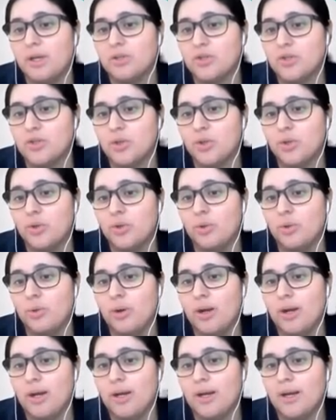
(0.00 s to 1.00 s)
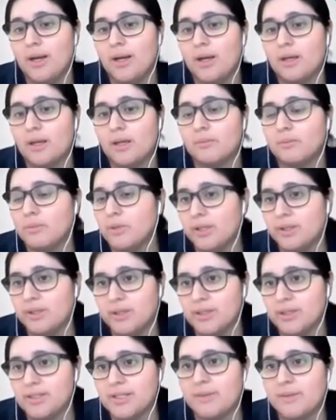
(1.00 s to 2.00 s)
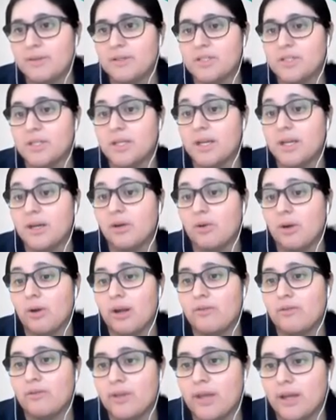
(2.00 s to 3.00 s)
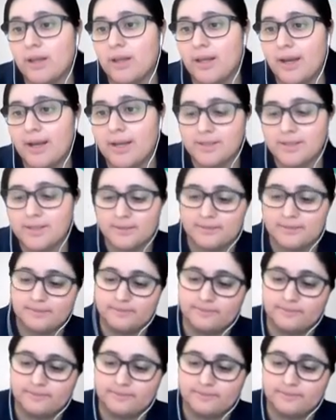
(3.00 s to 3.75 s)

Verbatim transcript: to uh, complete the assignments to get a grade for that class.